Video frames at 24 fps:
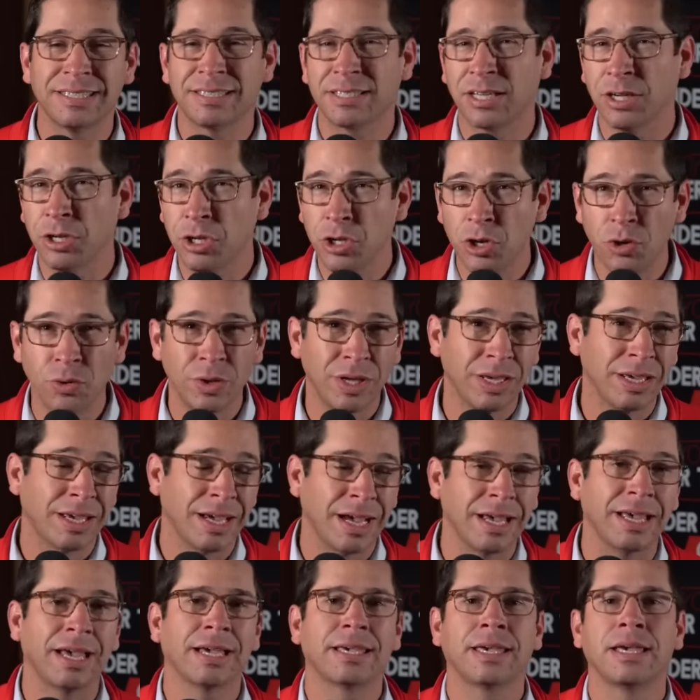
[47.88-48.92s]
canoeing,
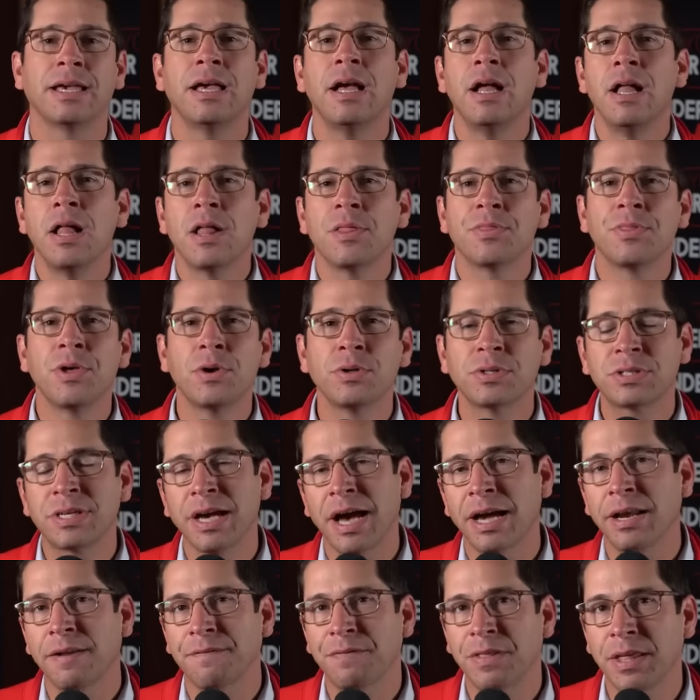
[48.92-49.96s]
kayaking, those
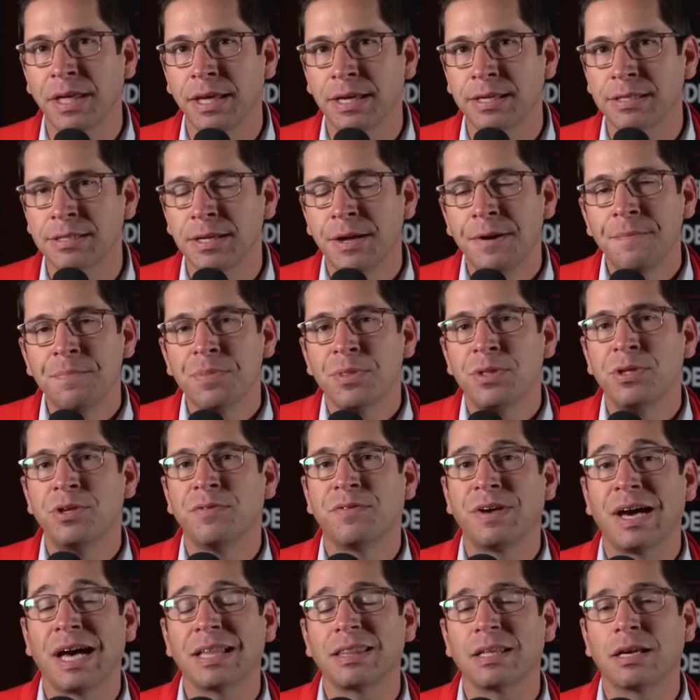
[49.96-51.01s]
kind of things. You've
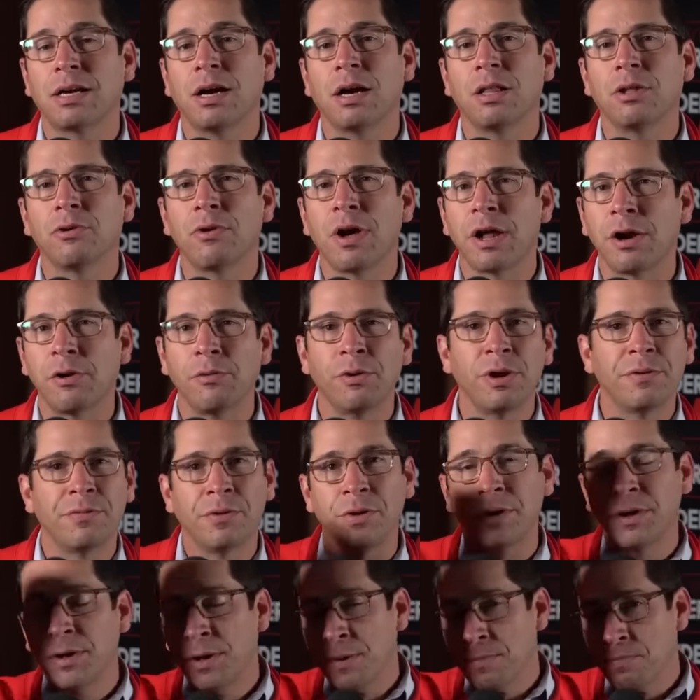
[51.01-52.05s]
got the Colorado
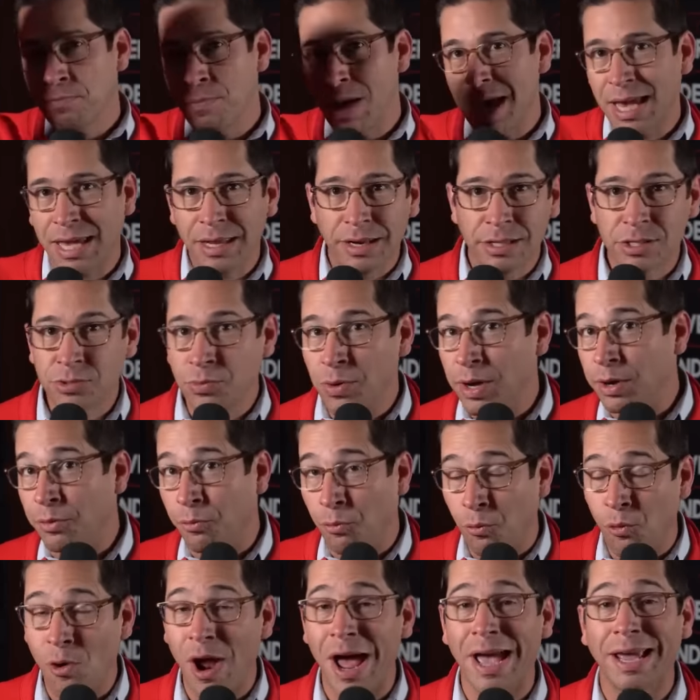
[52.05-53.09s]
River making its way
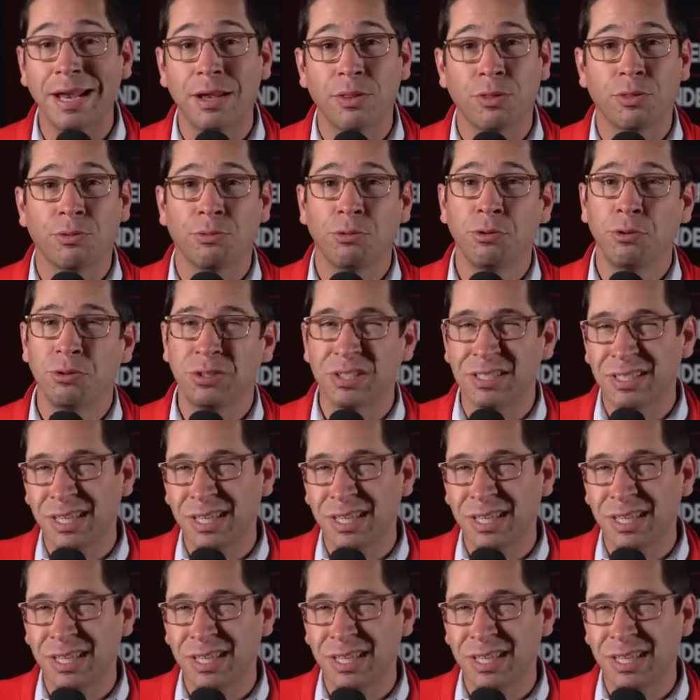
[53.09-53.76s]
right through, just